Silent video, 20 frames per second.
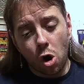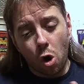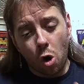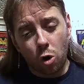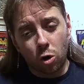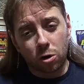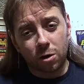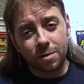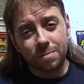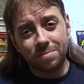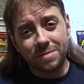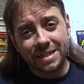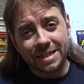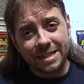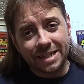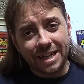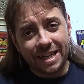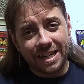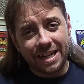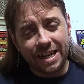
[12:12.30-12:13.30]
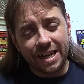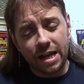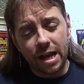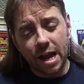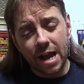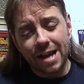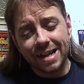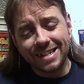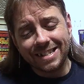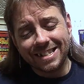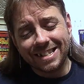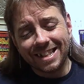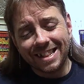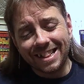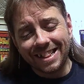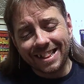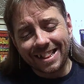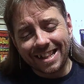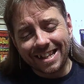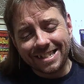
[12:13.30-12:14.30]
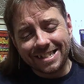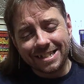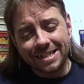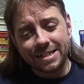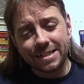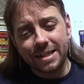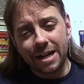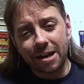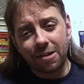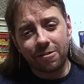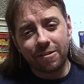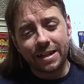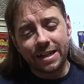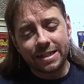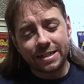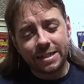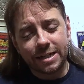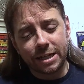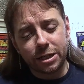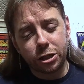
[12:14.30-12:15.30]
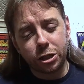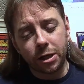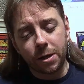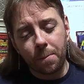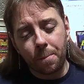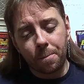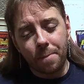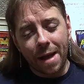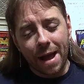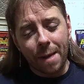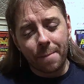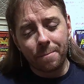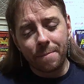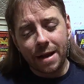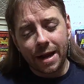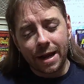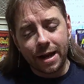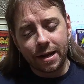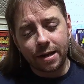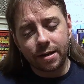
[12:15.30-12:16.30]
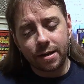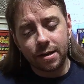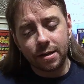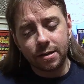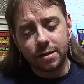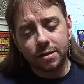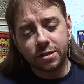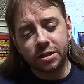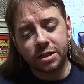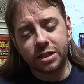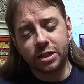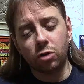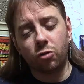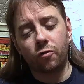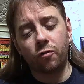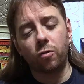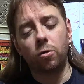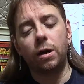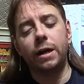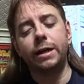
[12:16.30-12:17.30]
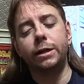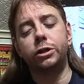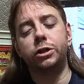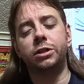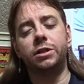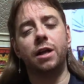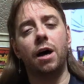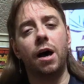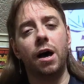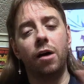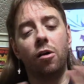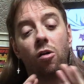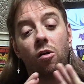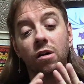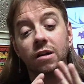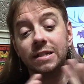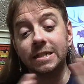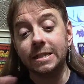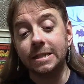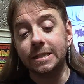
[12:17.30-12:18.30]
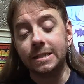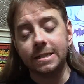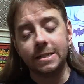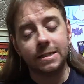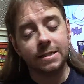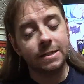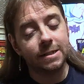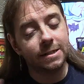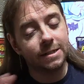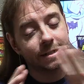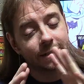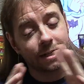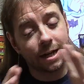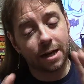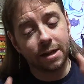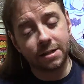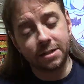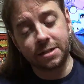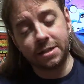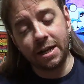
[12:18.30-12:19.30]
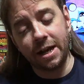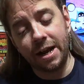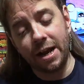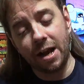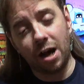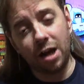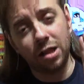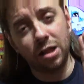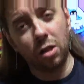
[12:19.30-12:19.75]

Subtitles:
Arkham City Legendary Edition Batman Silver Age style. Gotta say, I